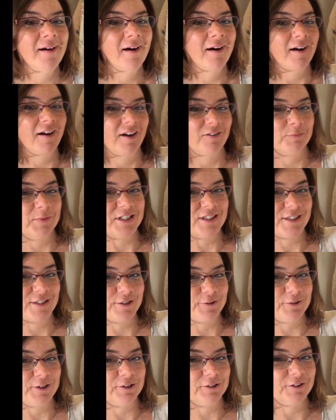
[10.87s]
I have my
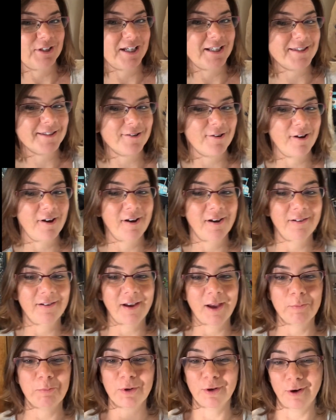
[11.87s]
studio lights on,
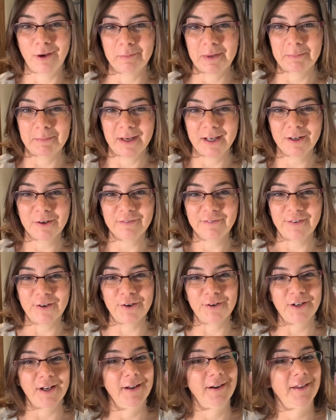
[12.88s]
I put on my
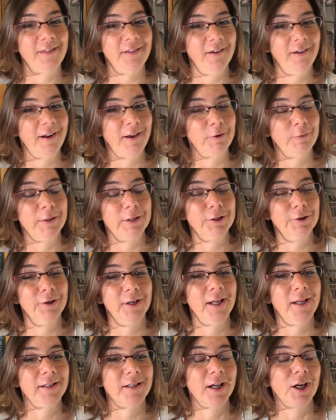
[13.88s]
microphone, and I thought I would
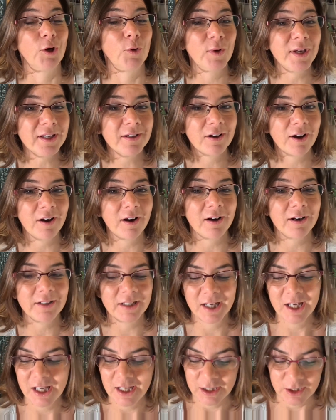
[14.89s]
create a quick card
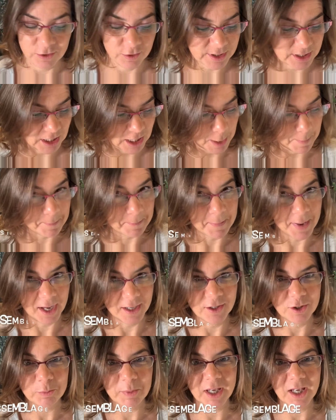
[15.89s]
using my
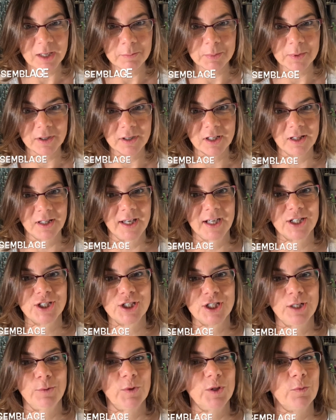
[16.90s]
new paper
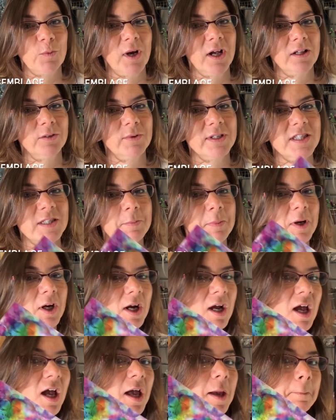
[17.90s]
collection with Wild Whisper
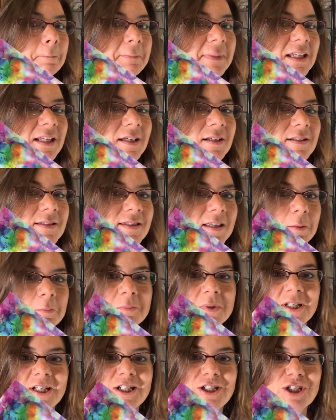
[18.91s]
Media
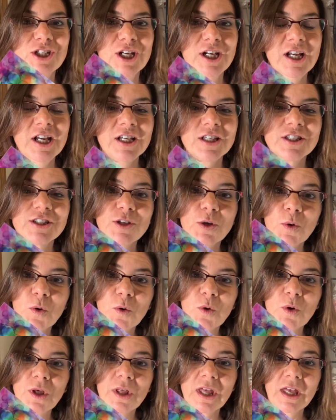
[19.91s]
Assemblage.
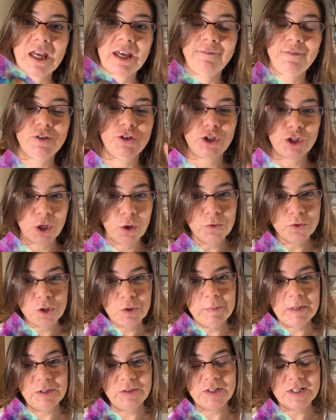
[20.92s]
So if you don't know
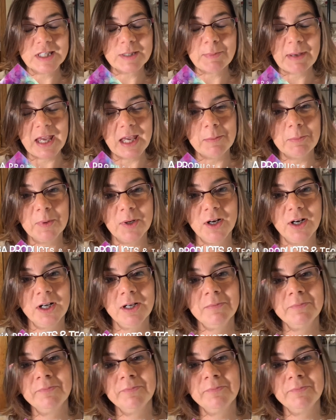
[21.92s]
about this paper,